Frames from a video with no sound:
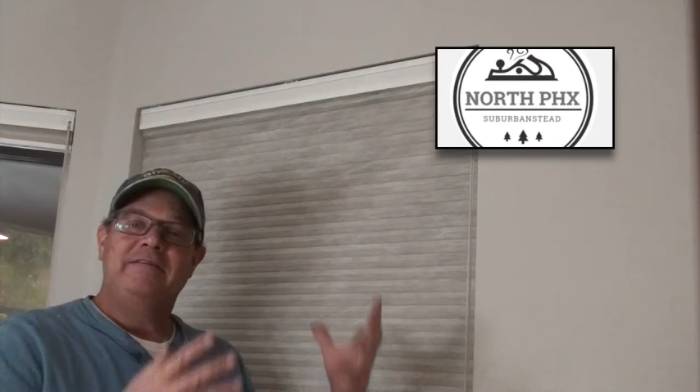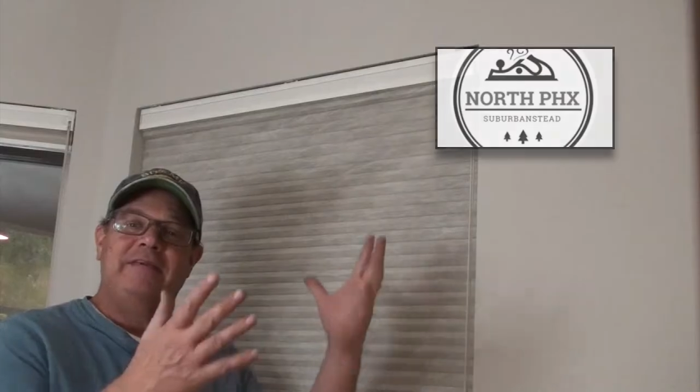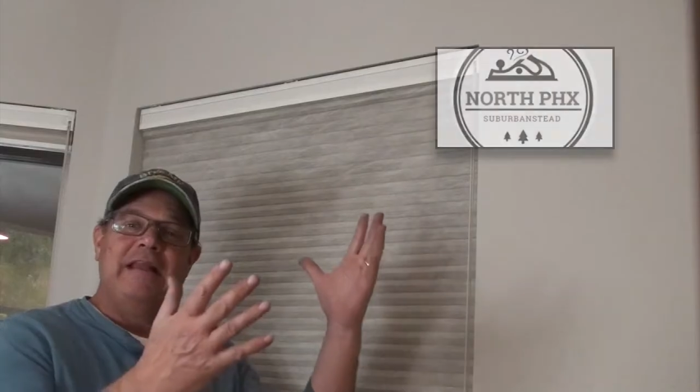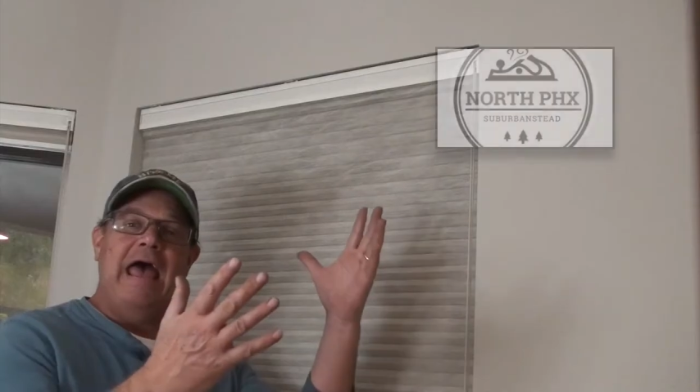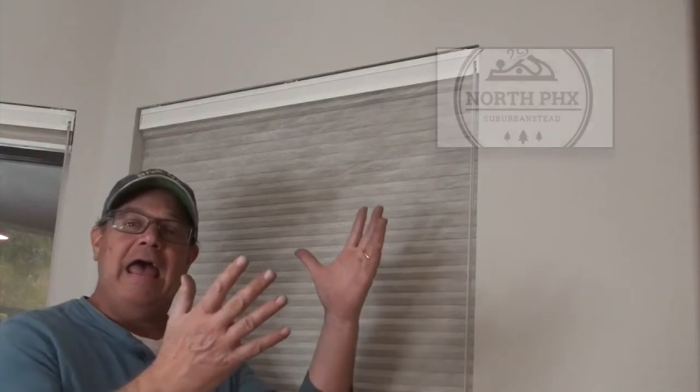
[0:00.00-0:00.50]

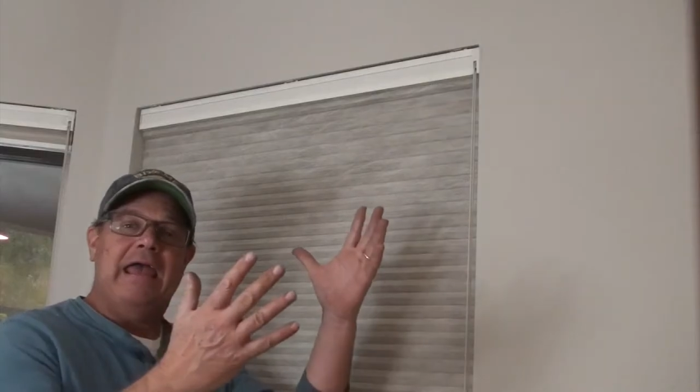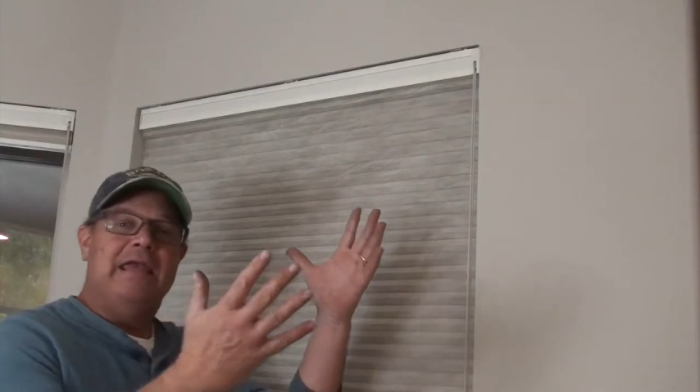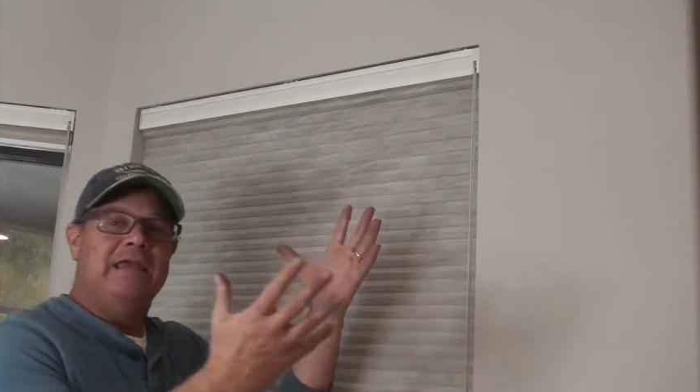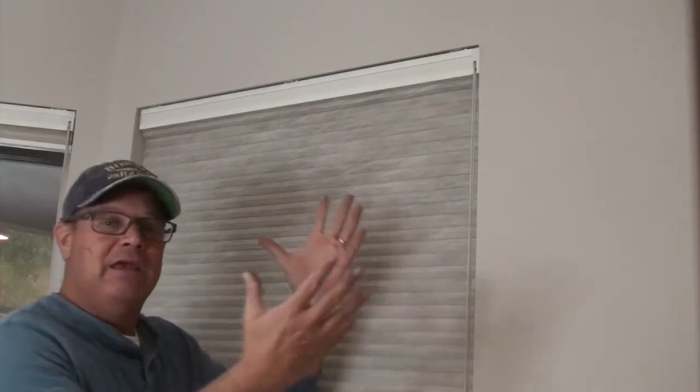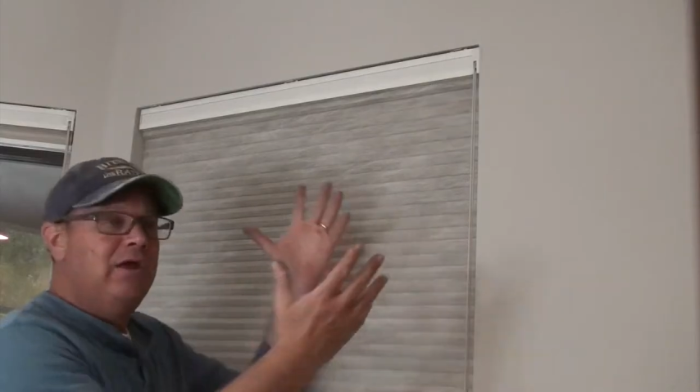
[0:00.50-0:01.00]

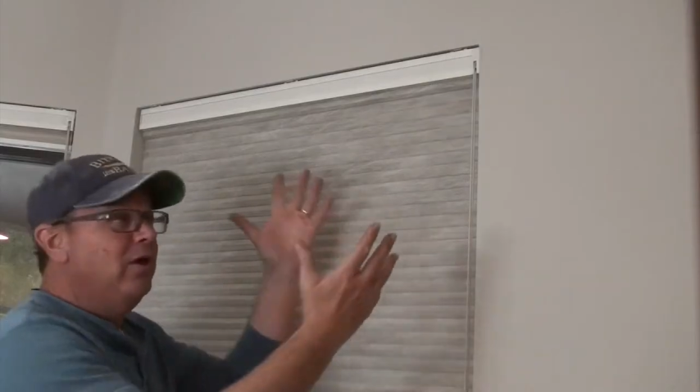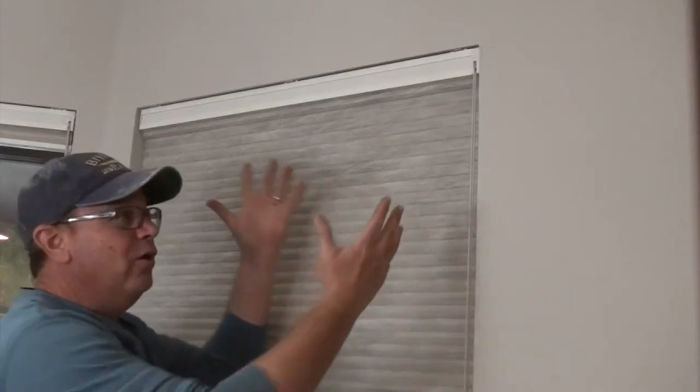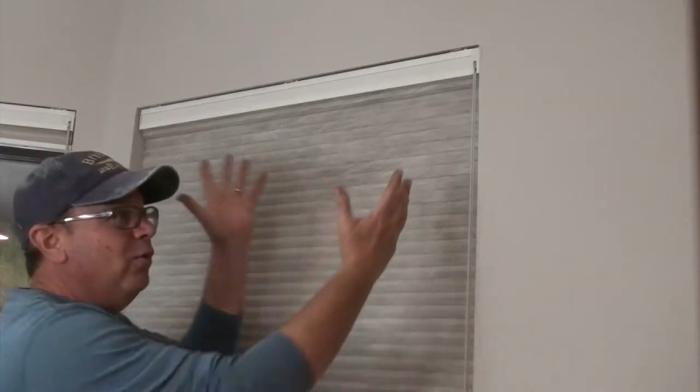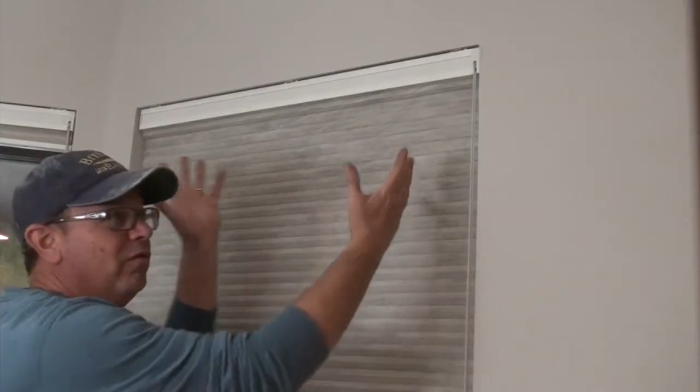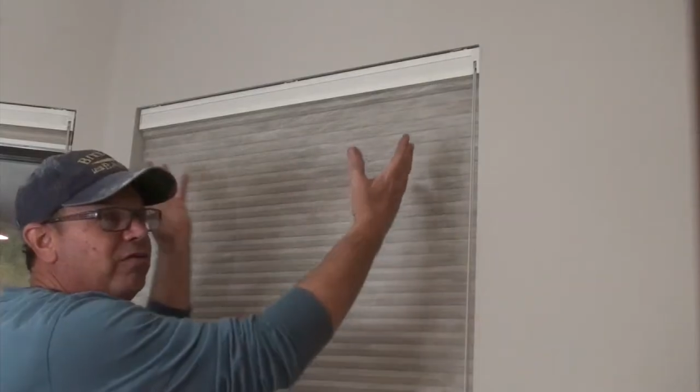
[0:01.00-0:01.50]
Today
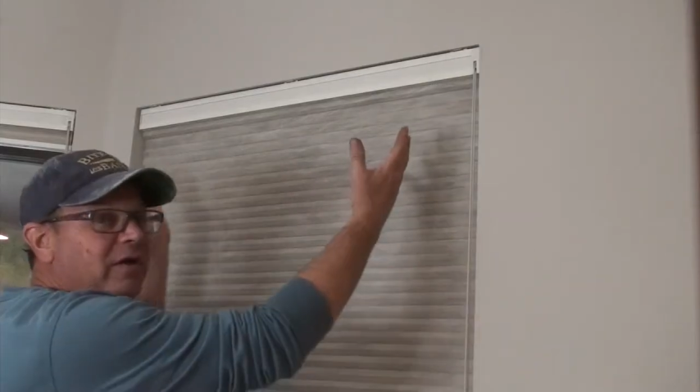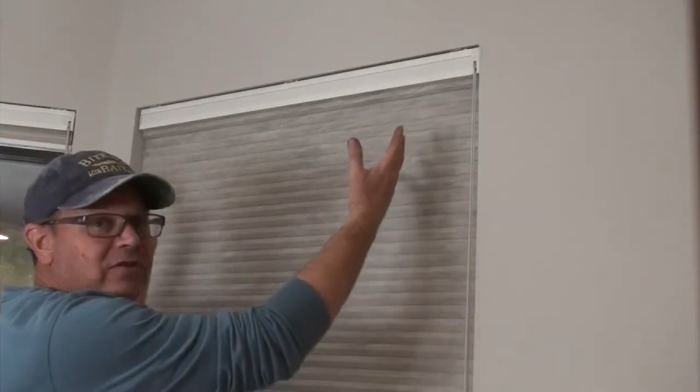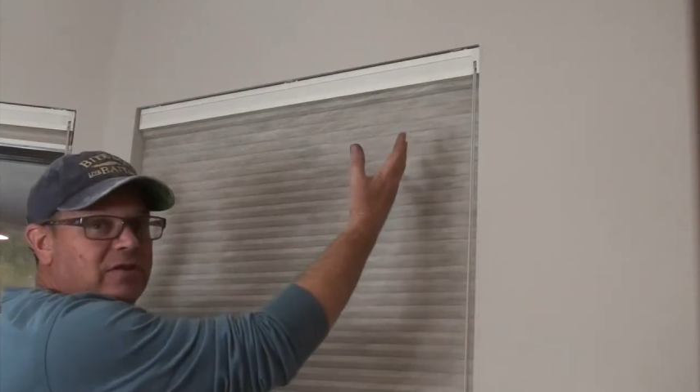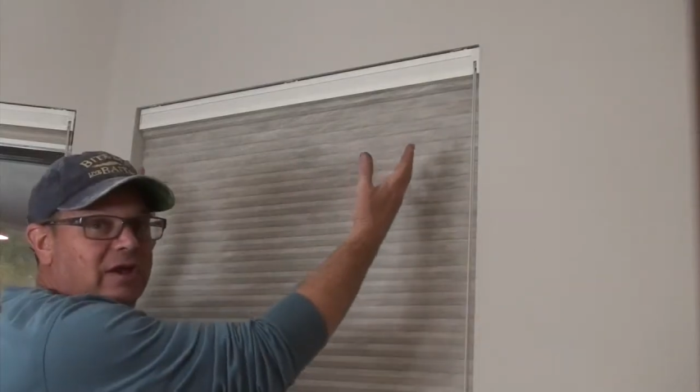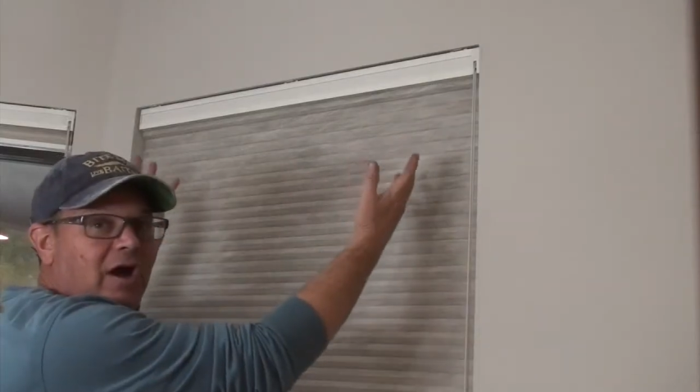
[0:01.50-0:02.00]
we're
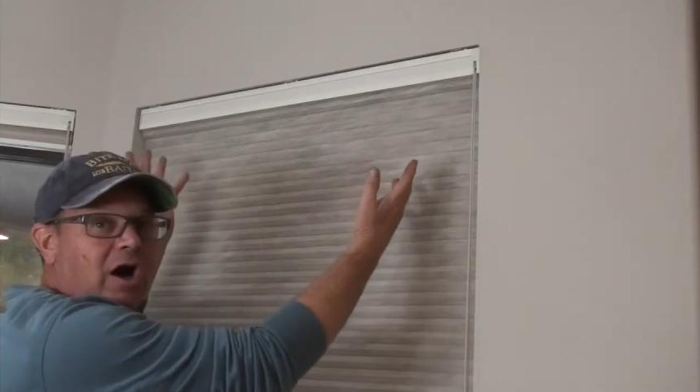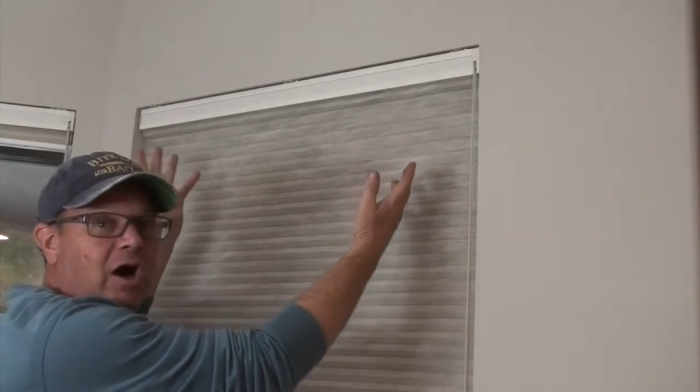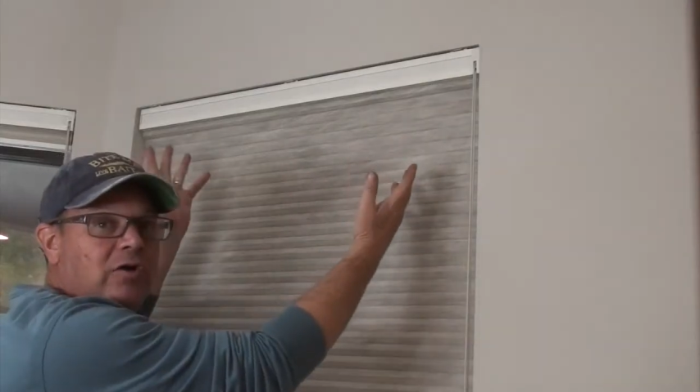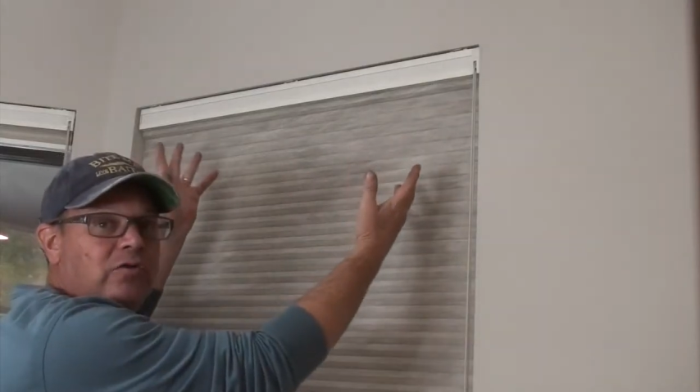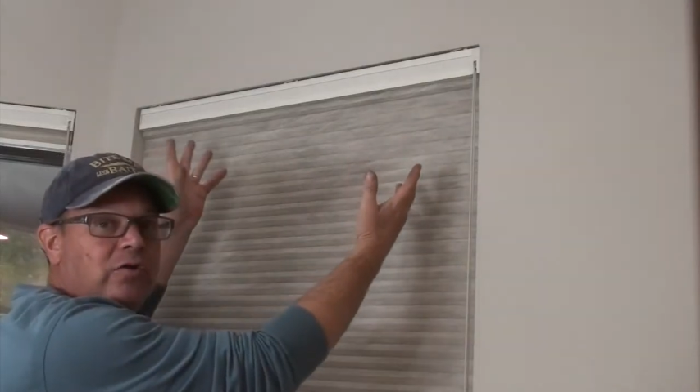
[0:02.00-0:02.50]
fixing a
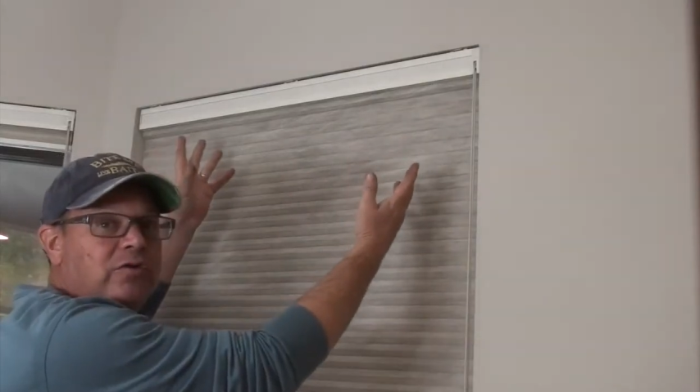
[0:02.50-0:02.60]
Hunter